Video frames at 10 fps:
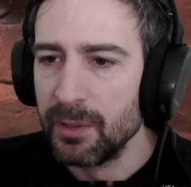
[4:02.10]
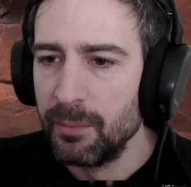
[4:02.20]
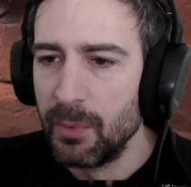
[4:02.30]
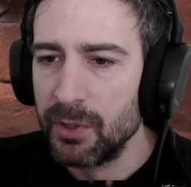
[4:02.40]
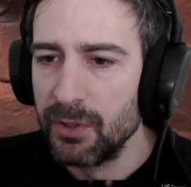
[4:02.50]

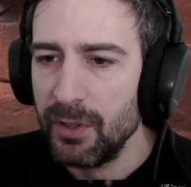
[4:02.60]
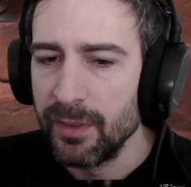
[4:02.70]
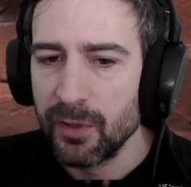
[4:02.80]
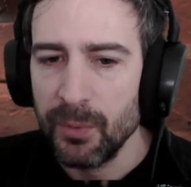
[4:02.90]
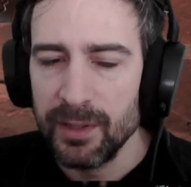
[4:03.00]

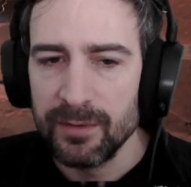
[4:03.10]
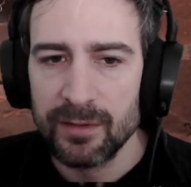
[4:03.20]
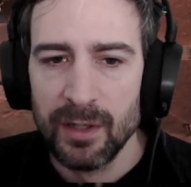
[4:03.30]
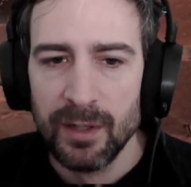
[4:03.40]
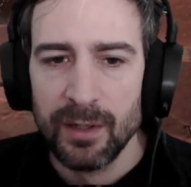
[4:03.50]
monolith
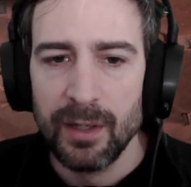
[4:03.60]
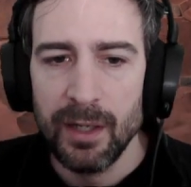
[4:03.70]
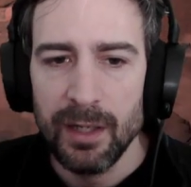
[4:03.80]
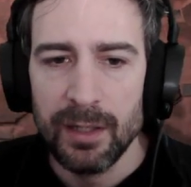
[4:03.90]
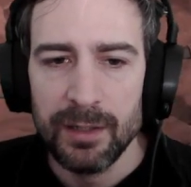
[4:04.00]
quest,
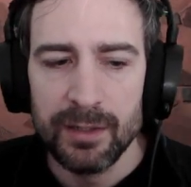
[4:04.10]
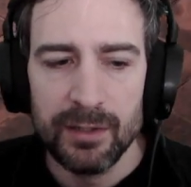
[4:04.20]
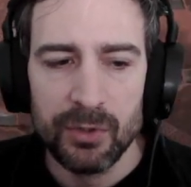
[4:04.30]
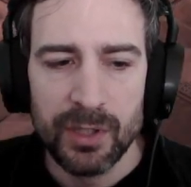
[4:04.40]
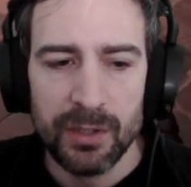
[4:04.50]
and
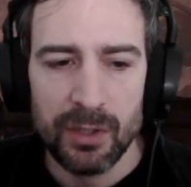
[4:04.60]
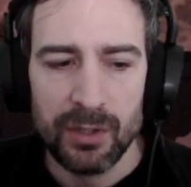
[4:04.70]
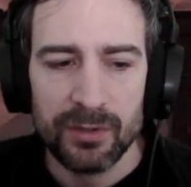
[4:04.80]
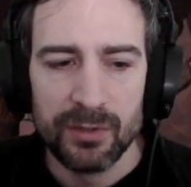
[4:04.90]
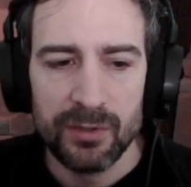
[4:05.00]
you can
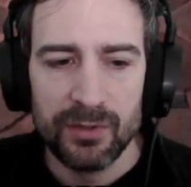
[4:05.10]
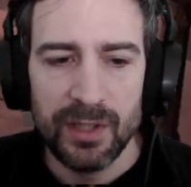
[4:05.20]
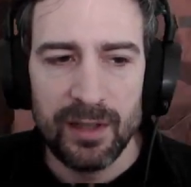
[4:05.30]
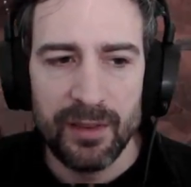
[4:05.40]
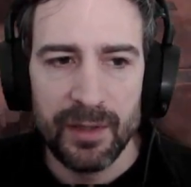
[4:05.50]
also
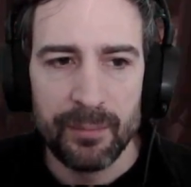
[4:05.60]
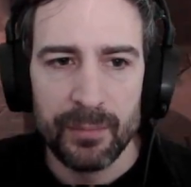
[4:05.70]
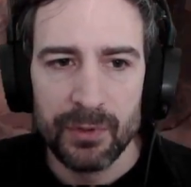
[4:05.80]
sell them.